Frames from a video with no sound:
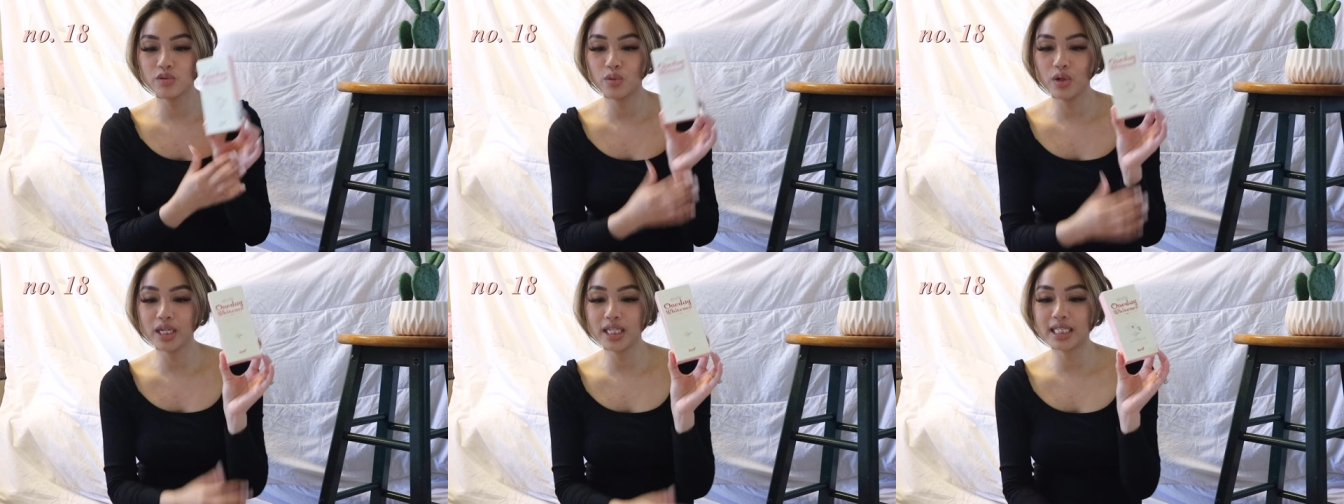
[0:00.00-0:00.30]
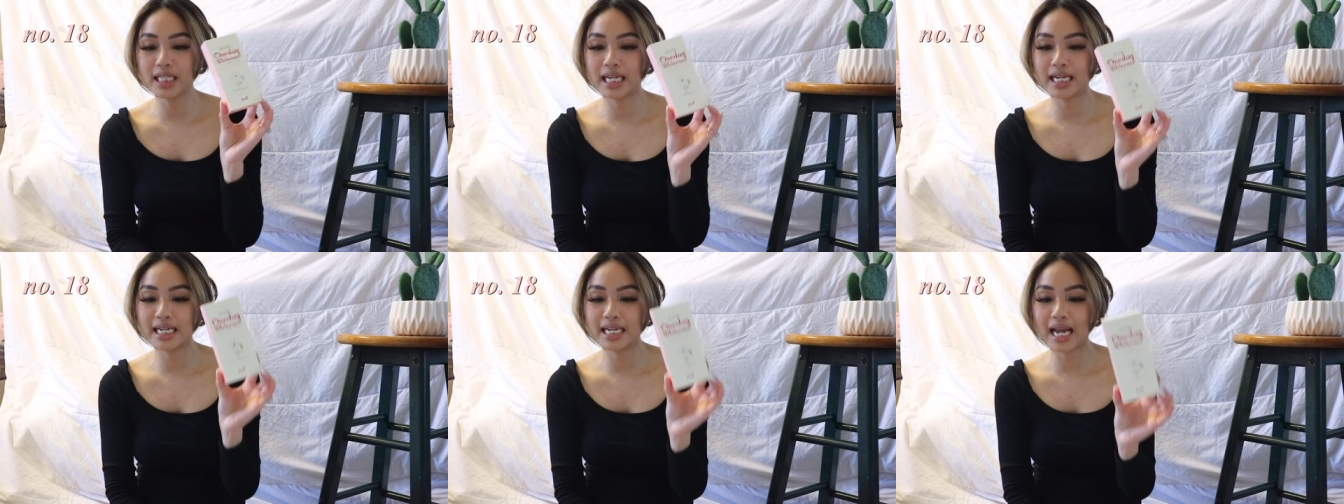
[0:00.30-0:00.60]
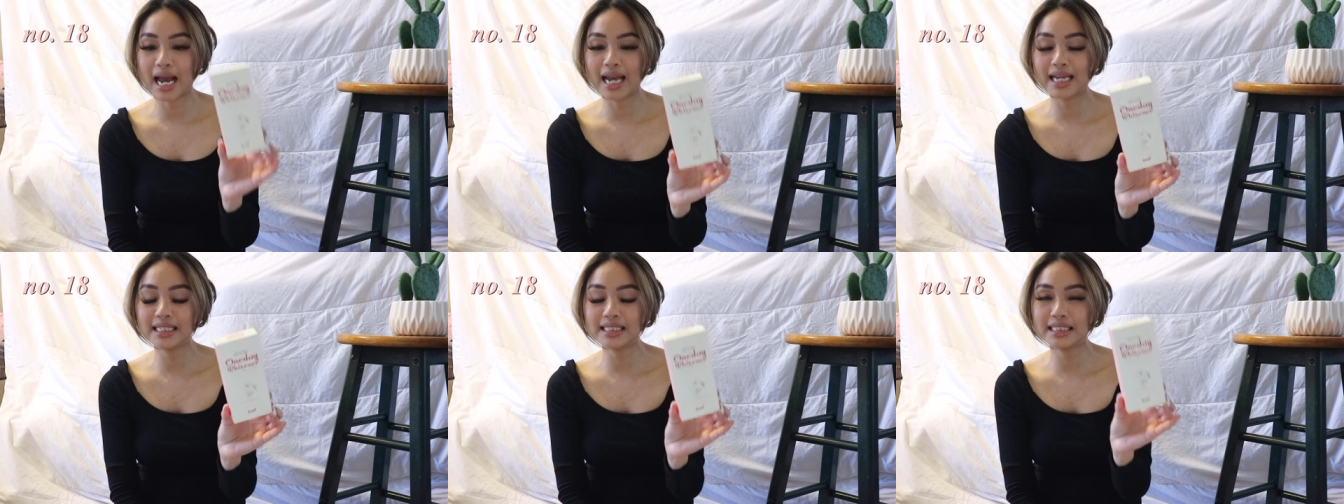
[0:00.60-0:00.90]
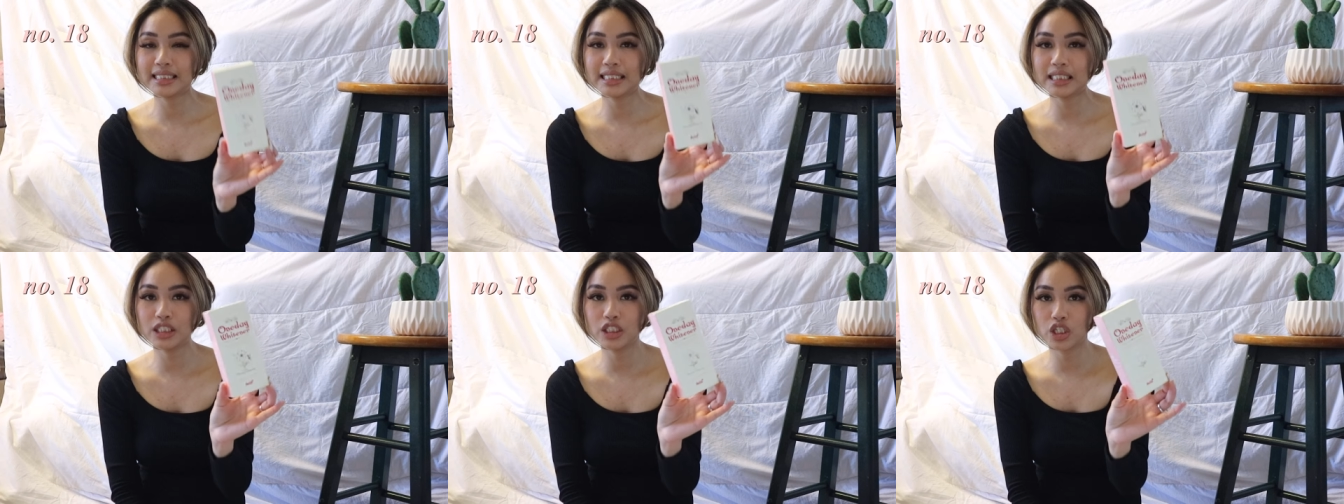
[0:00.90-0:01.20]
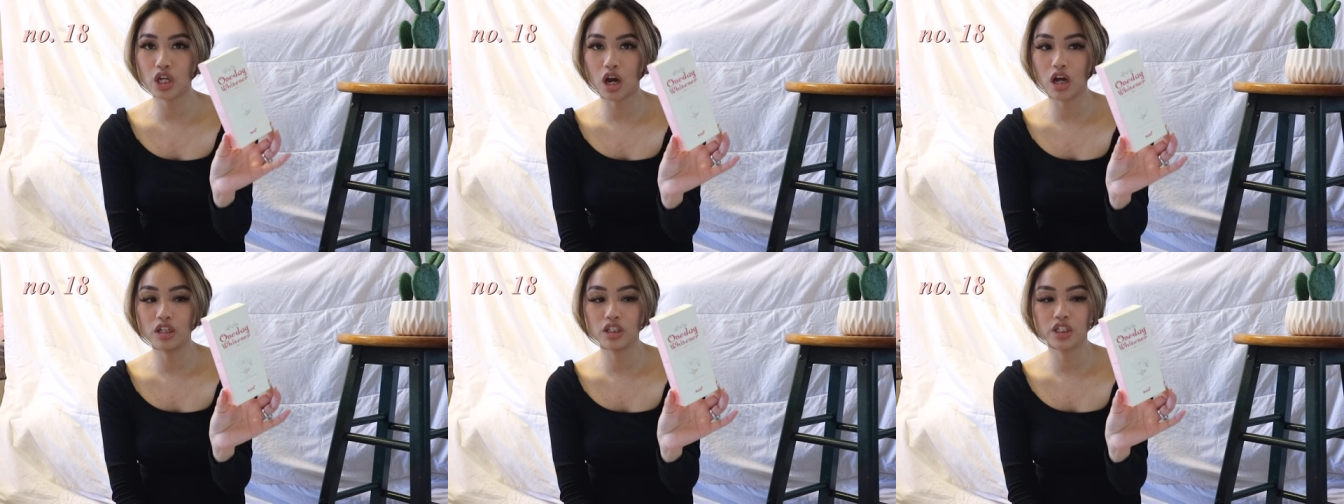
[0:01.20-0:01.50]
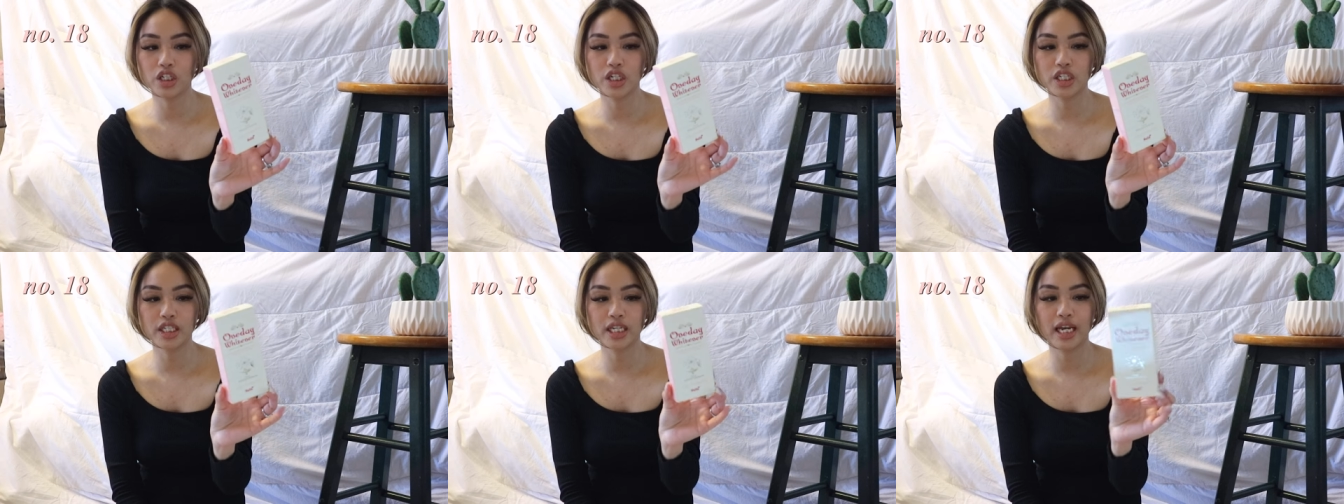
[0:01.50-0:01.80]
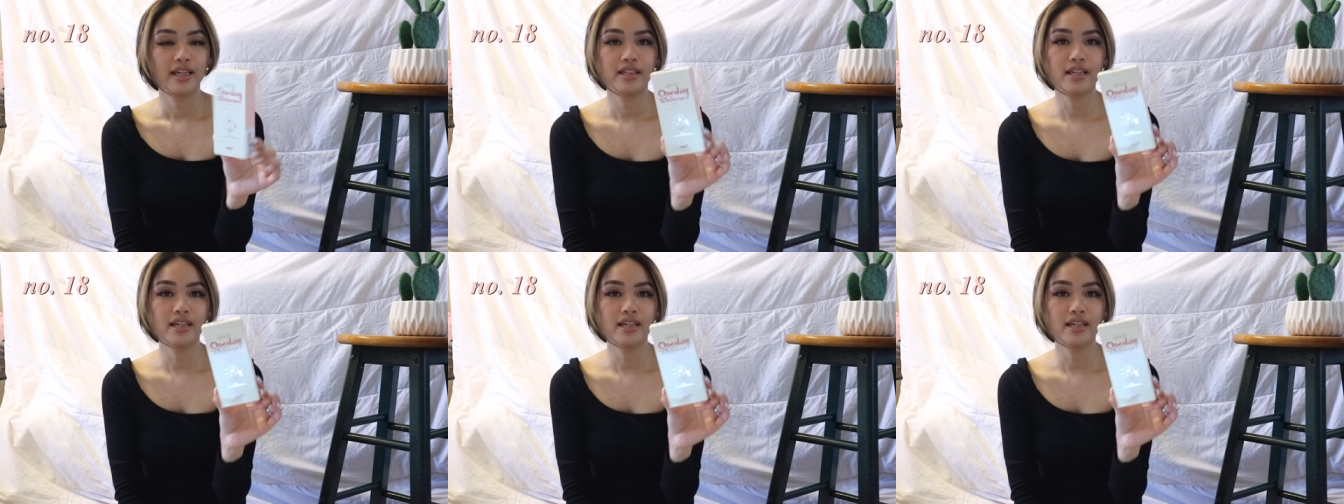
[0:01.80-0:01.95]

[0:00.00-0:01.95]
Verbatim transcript: was $19.